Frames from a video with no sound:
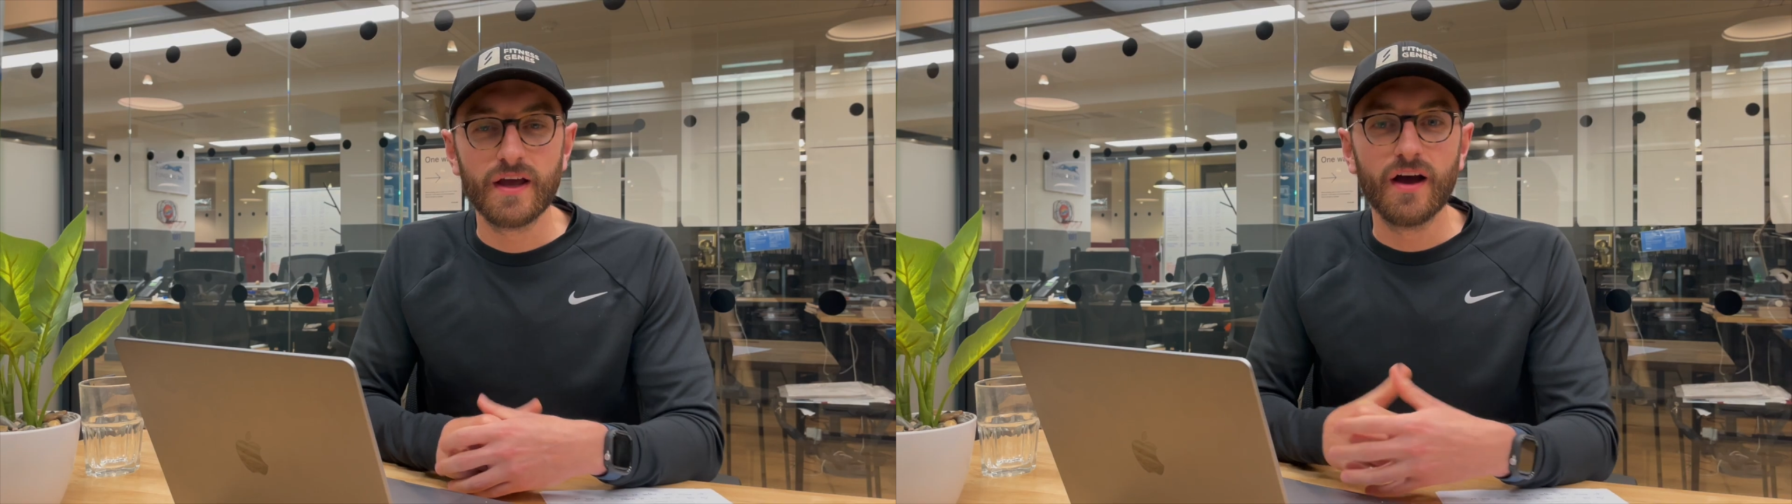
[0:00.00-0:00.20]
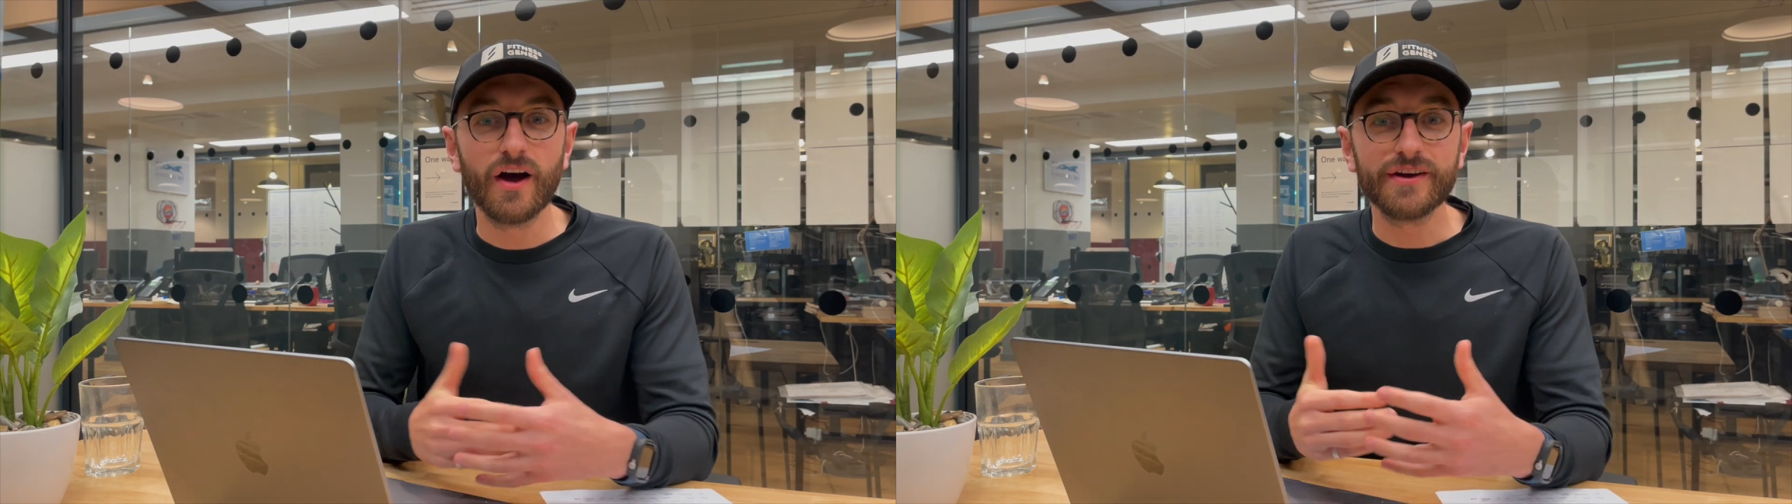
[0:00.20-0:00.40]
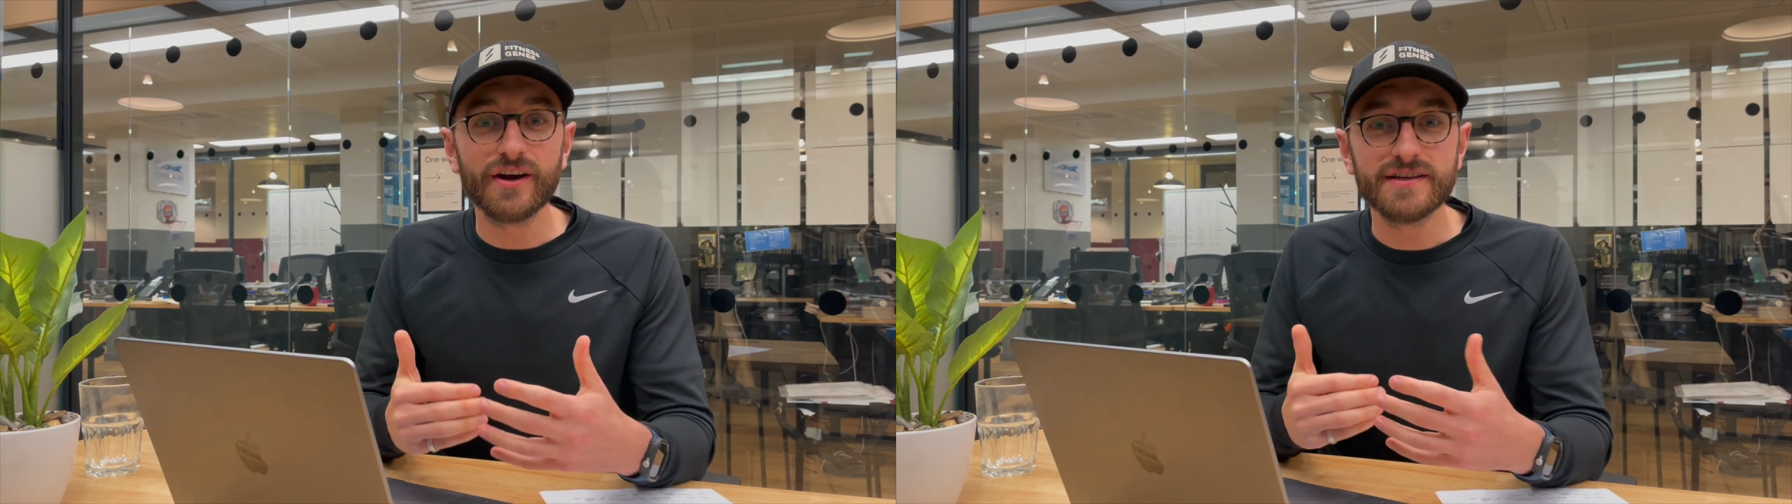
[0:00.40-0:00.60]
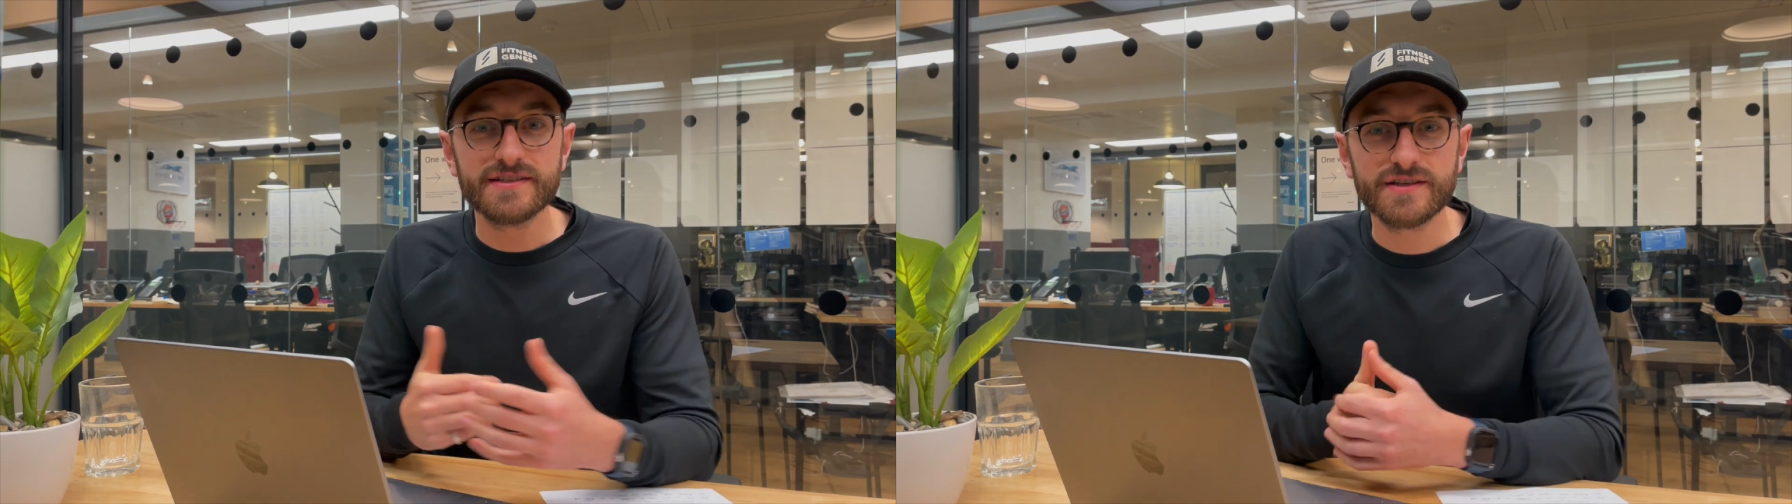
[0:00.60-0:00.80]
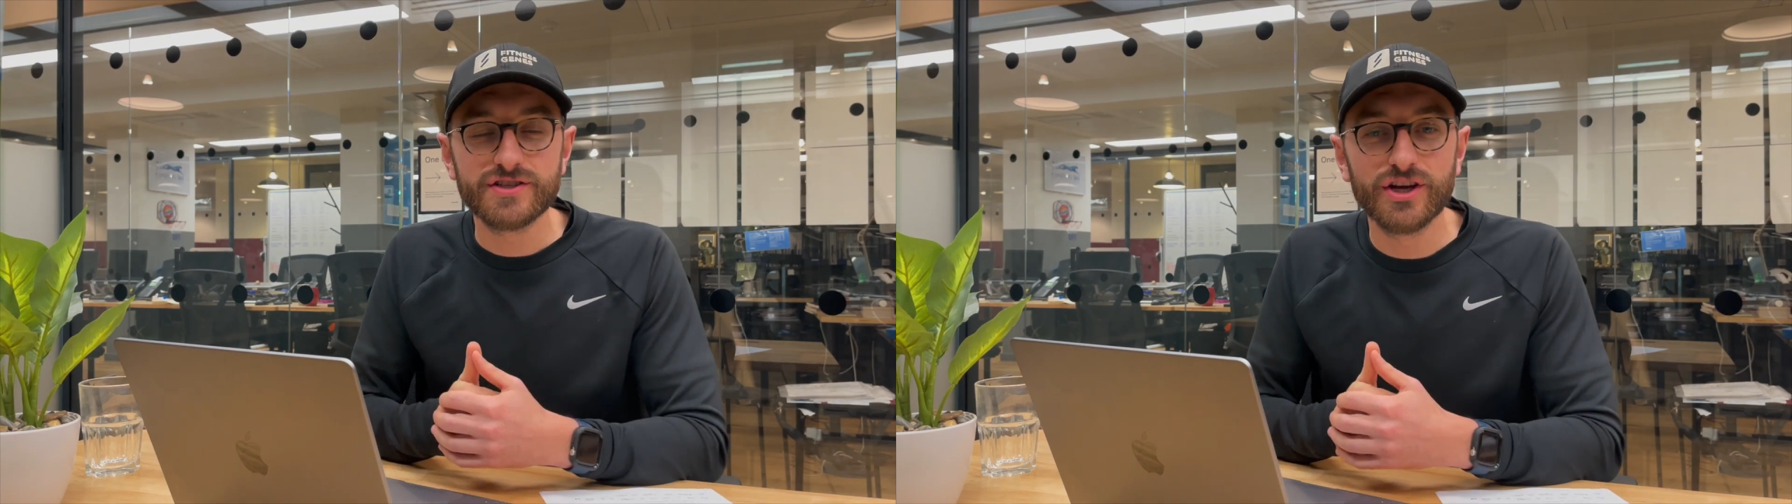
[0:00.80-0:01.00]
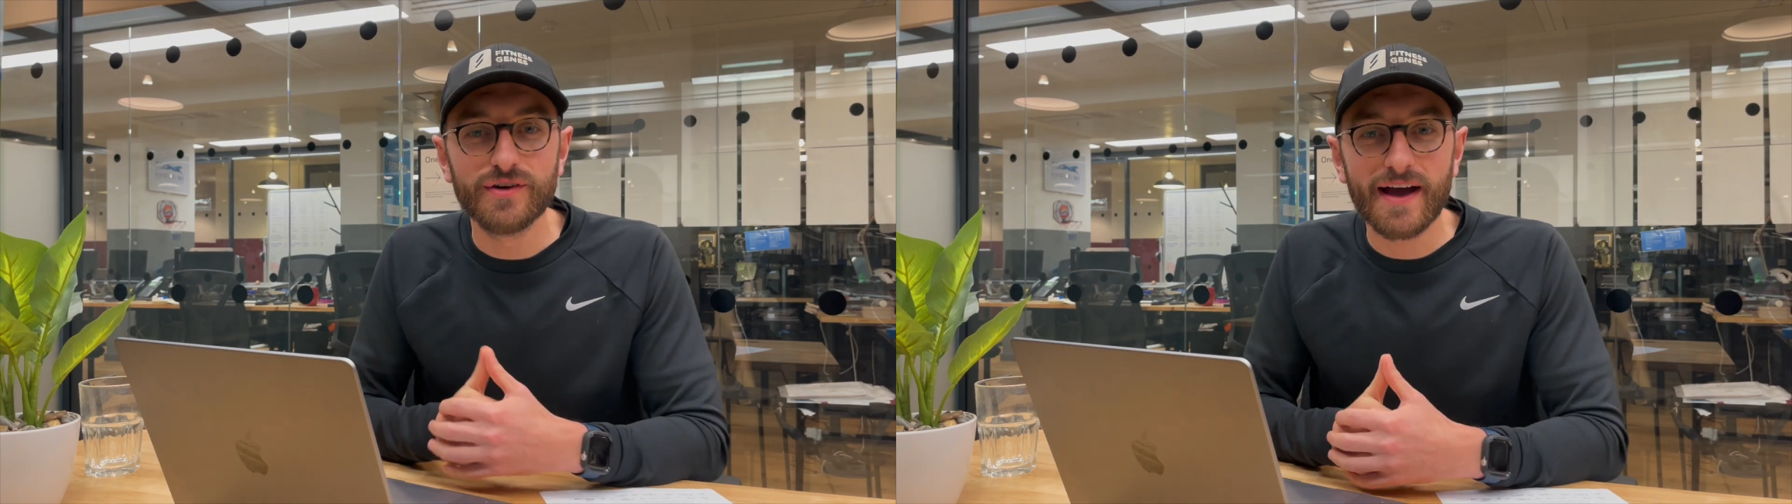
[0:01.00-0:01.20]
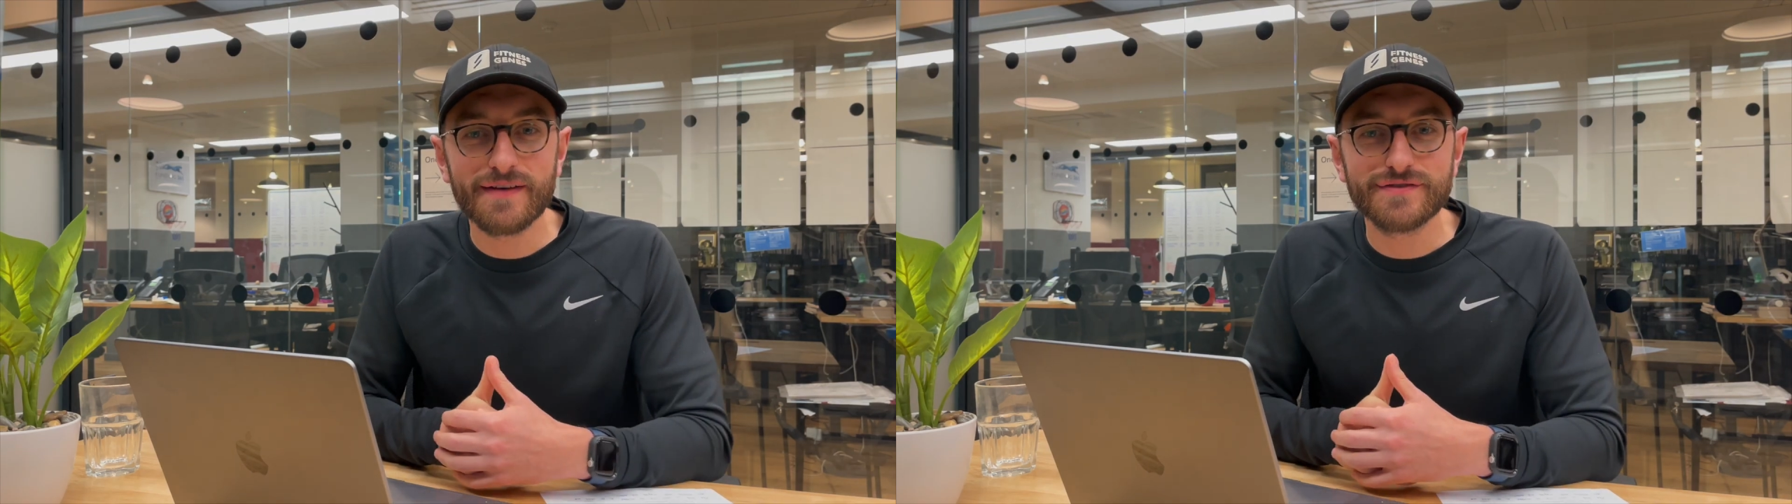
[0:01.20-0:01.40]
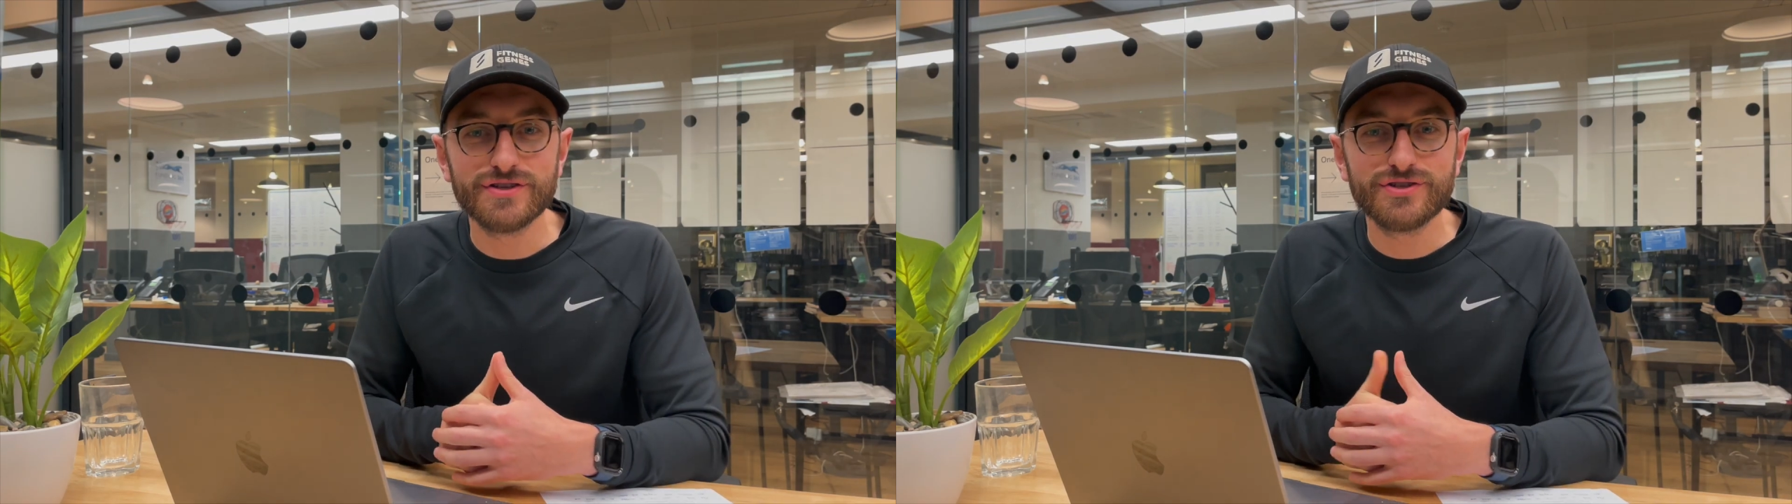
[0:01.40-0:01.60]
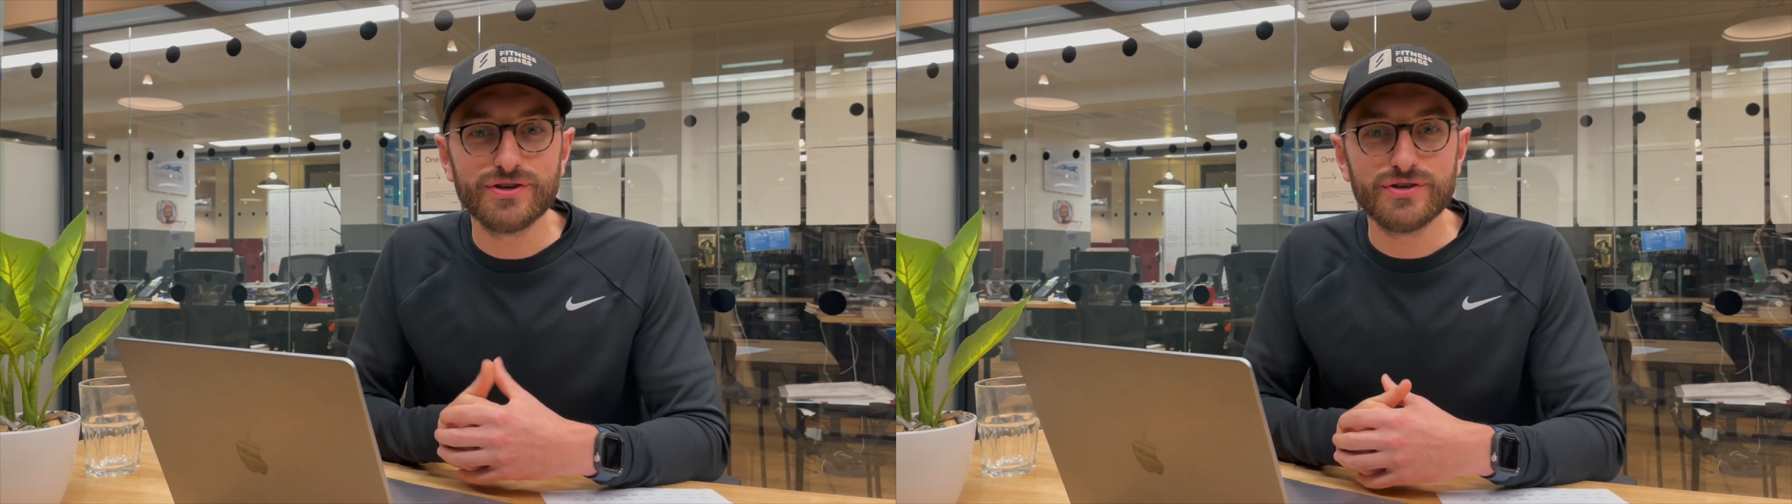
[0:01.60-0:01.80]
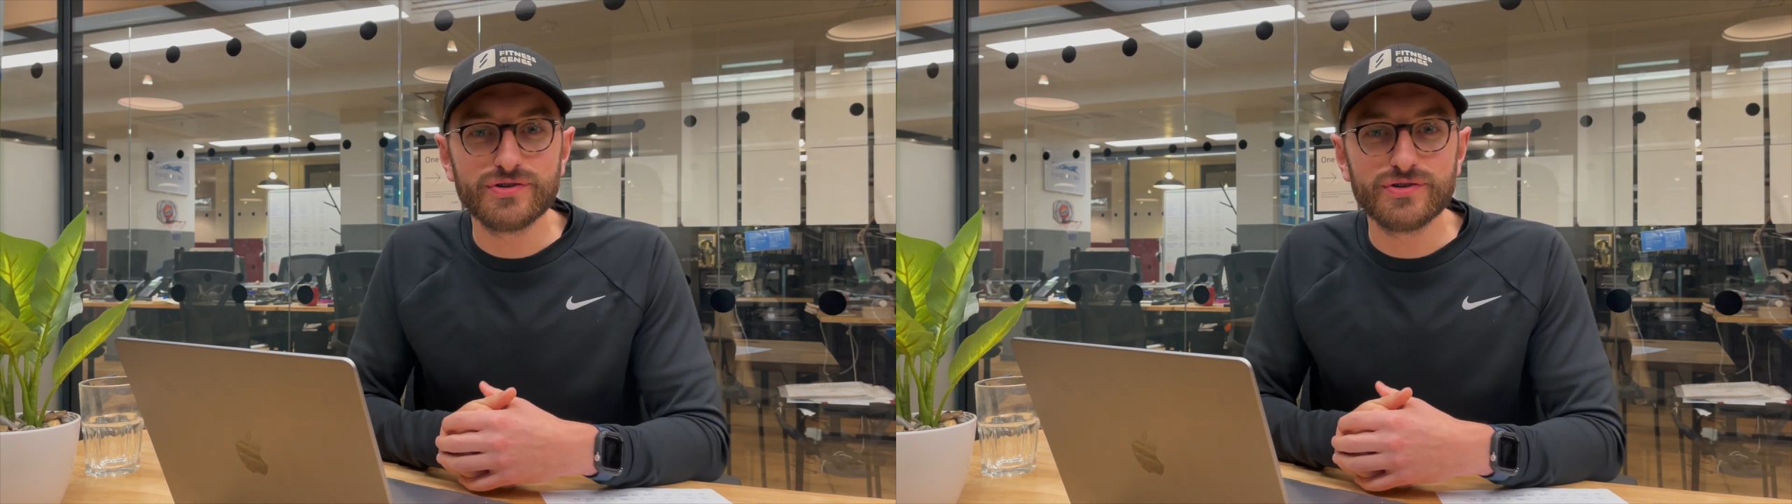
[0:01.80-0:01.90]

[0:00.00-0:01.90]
Hi guys, so after two